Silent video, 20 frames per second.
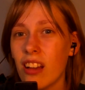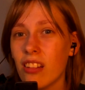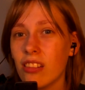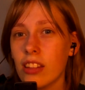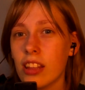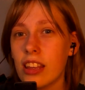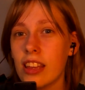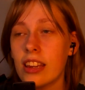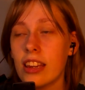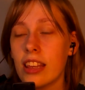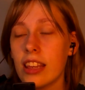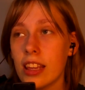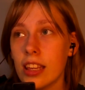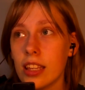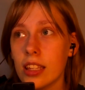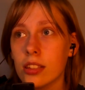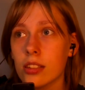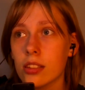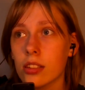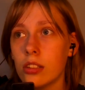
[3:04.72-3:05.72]
it
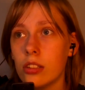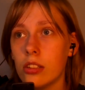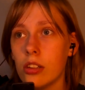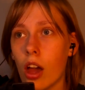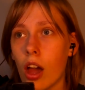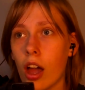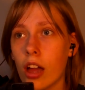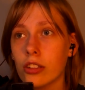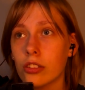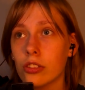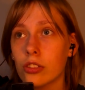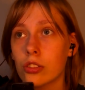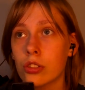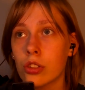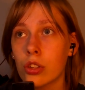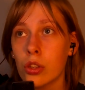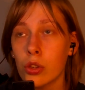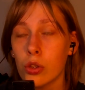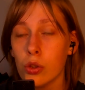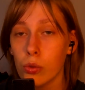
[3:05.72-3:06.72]
is not
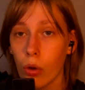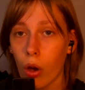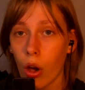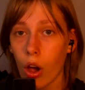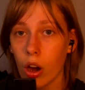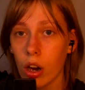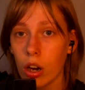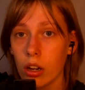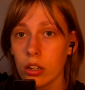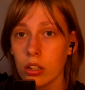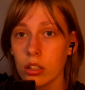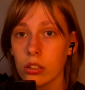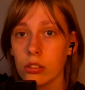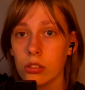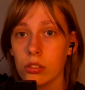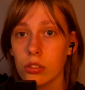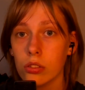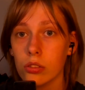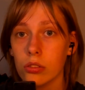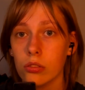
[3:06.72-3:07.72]
too hard
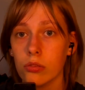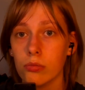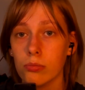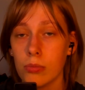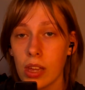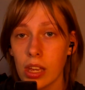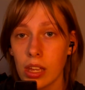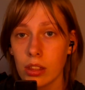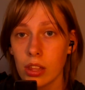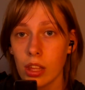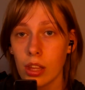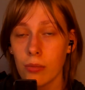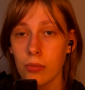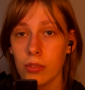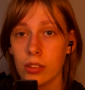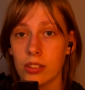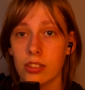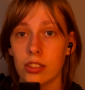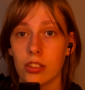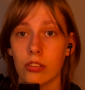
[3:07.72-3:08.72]
to make them,
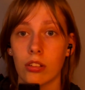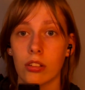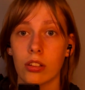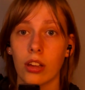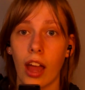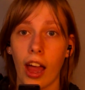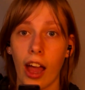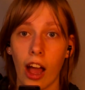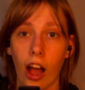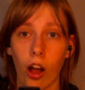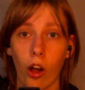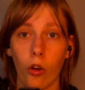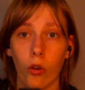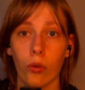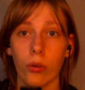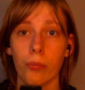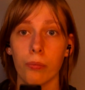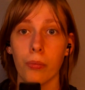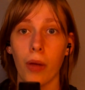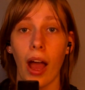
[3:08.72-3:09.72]
considering how
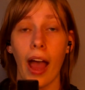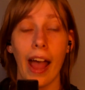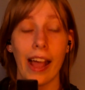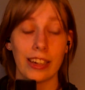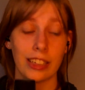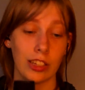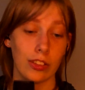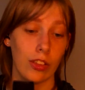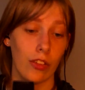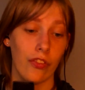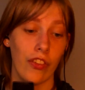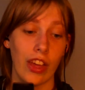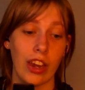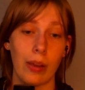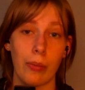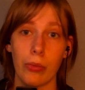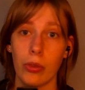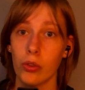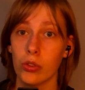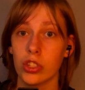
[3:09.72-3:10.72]
active the fandom
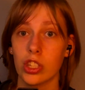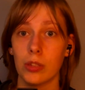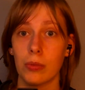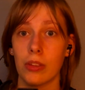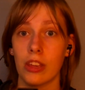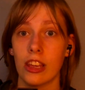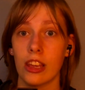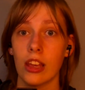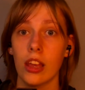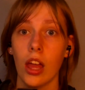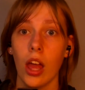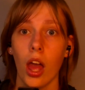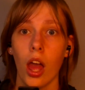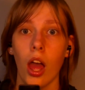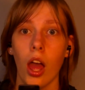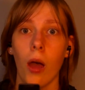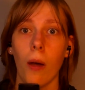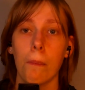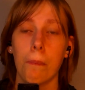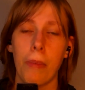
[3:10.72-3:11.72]
used to be,
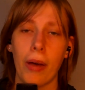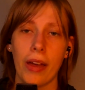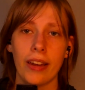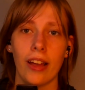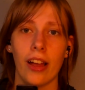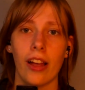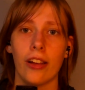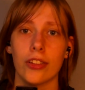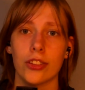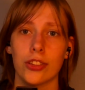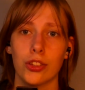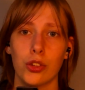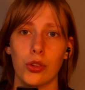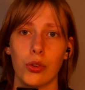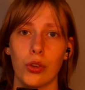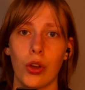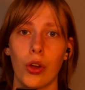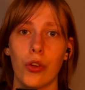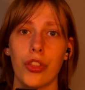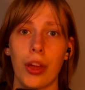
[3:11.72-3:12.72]
but I also do
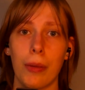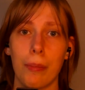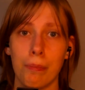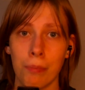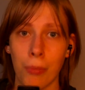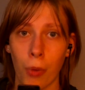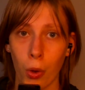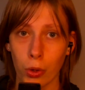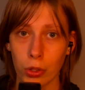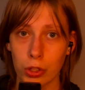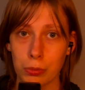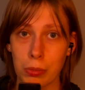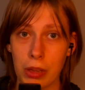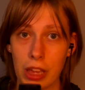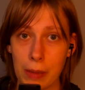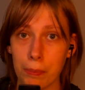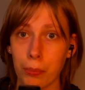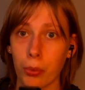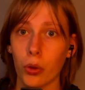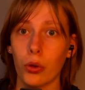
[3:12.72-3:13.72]
know that most
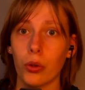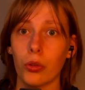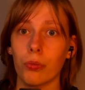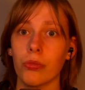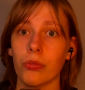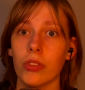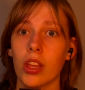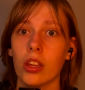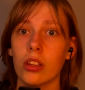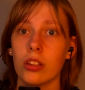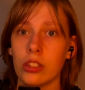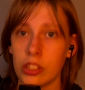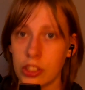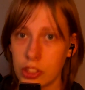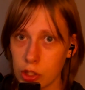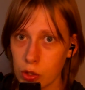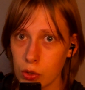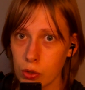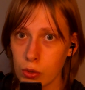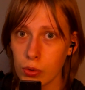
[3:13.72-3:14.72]
people
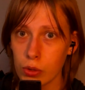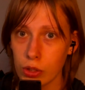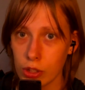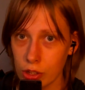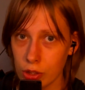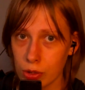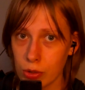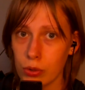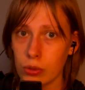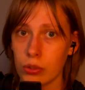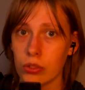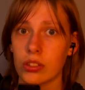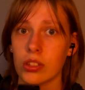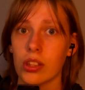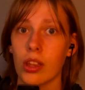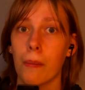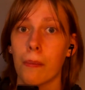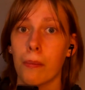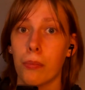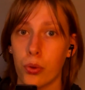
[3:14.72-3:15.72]
do use
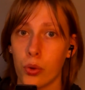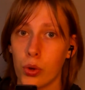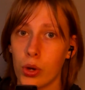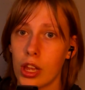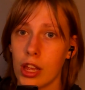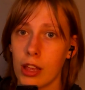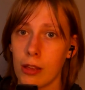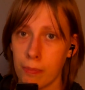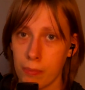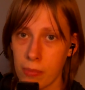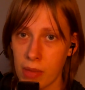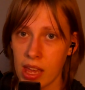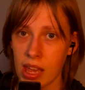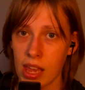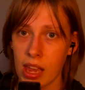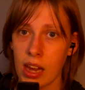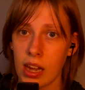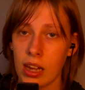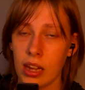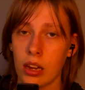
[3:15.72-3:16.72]

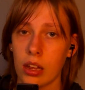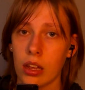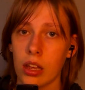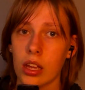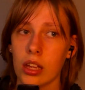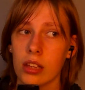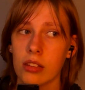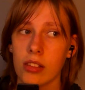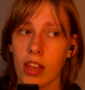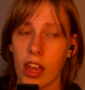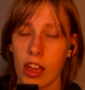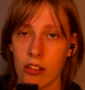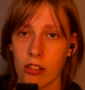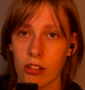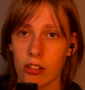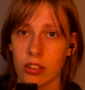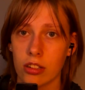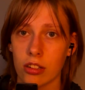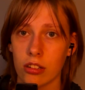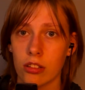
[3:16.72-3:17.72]
pre-made
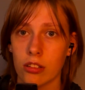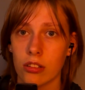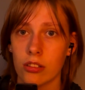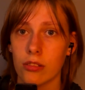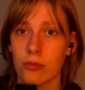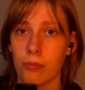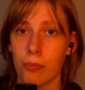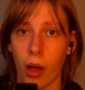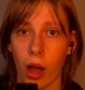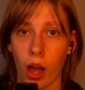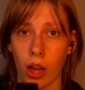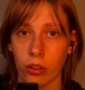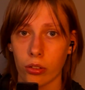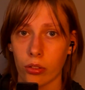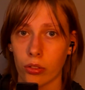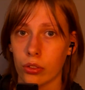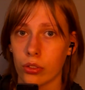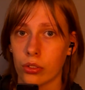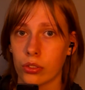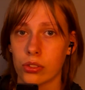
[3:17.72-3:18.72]
character
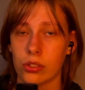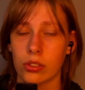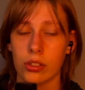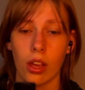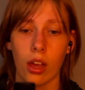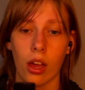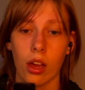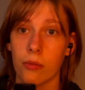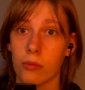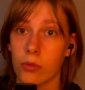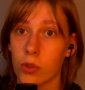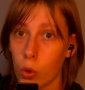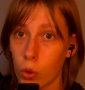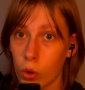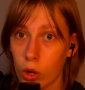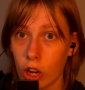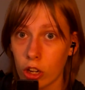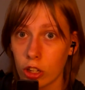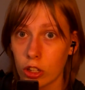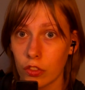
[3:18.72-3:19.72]
models,
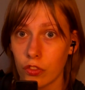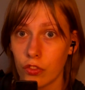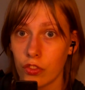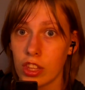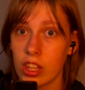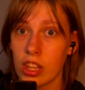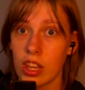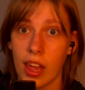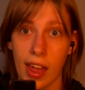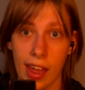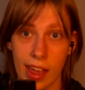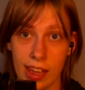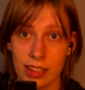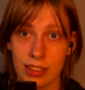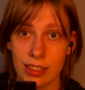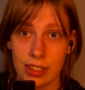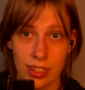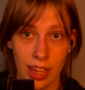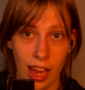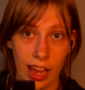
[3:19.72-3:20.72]
choreography, and
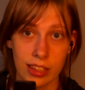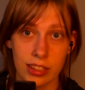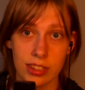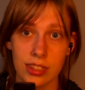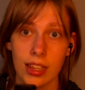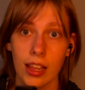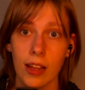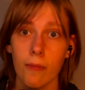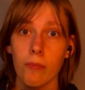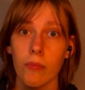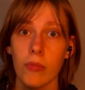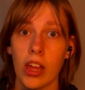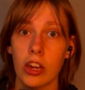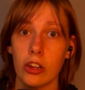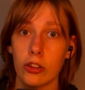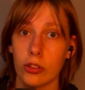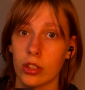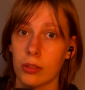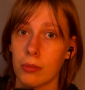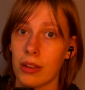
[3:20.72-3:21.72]
sets, and do
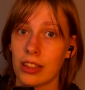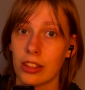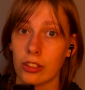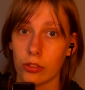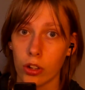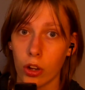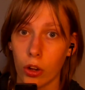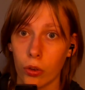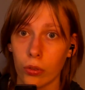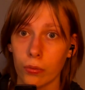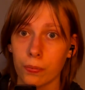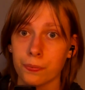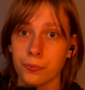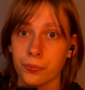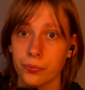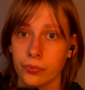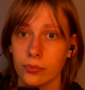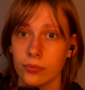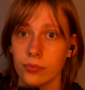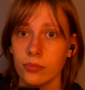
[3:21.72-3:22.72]
not make their own.
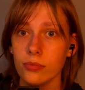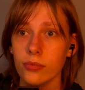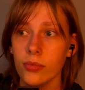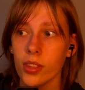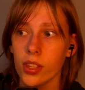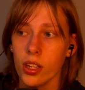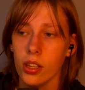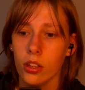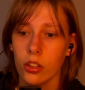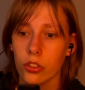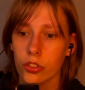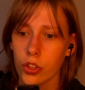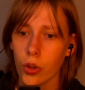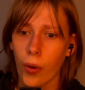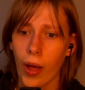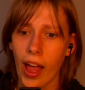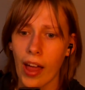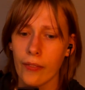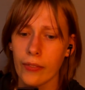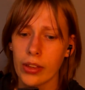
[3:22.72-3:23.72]
So
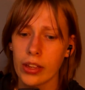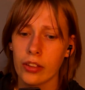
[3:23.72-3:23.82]
having